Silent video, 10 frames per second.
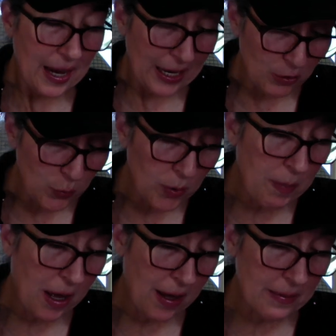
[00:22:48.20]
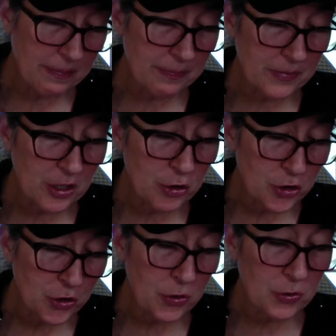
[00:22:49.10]
and Rabbah,
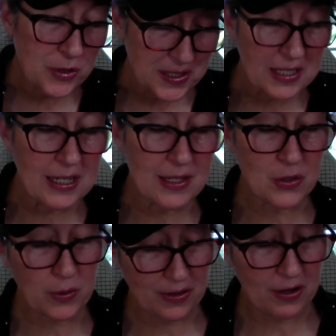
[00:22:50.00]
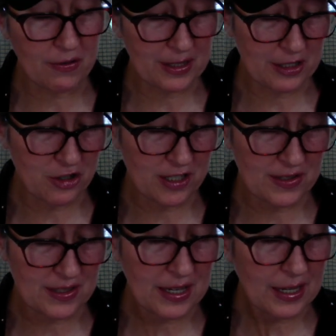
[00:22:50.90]
2 cities with their
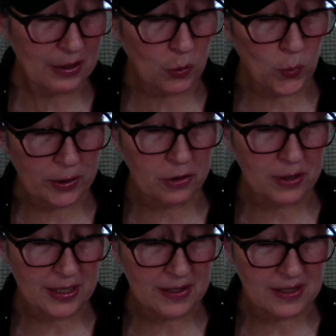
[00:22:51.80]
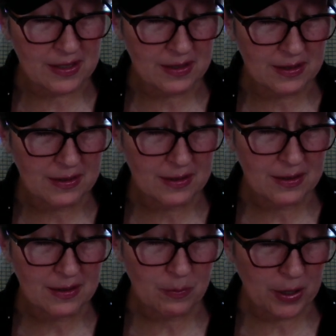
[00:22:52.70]
villages. In the wilderness,
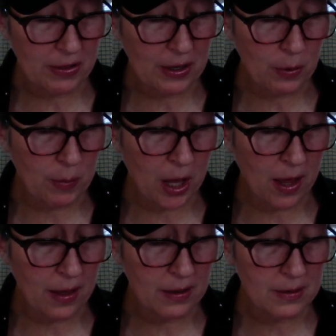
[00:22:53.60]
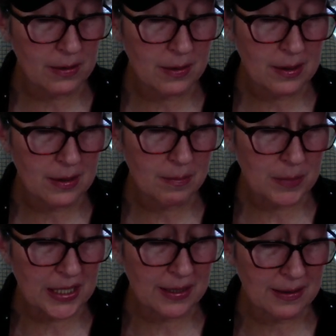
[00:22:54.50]
Beth Arabah,
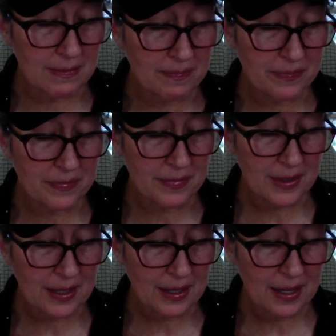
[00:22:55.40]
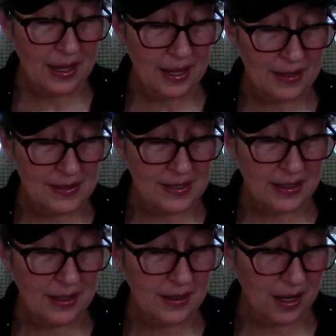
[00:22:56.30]
Midin, and
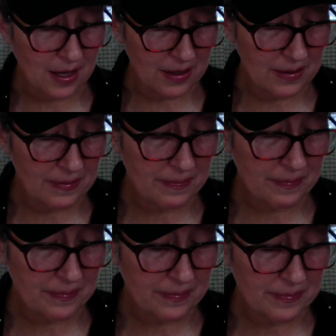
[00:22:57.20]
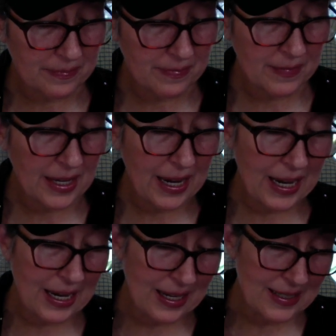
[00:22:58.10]
Sekakah,
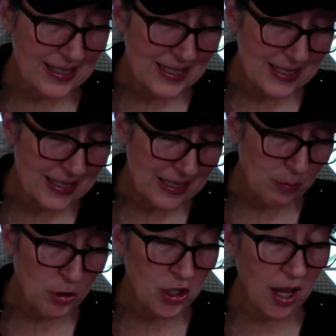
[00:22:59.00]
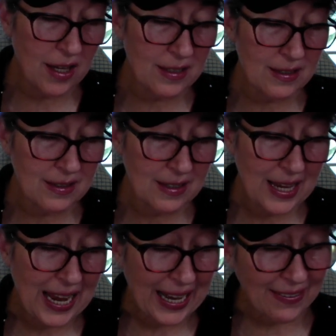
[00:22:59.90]
and Nibshan,
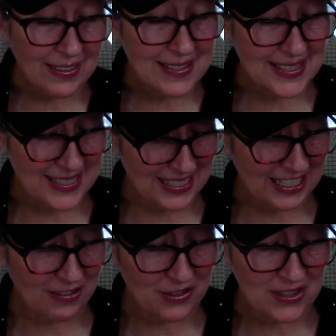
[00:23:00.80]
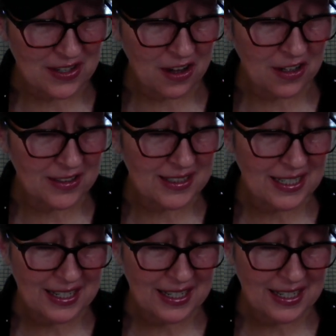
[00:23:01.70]
and the city of Salt,